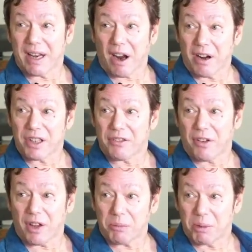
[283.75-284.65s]
And right, our
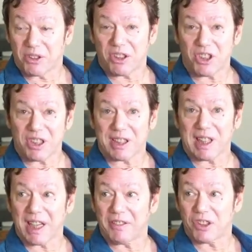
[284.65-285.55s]
default position
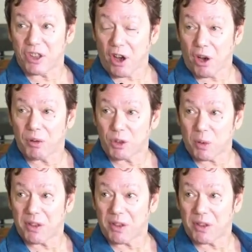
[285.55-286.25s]
in life is to always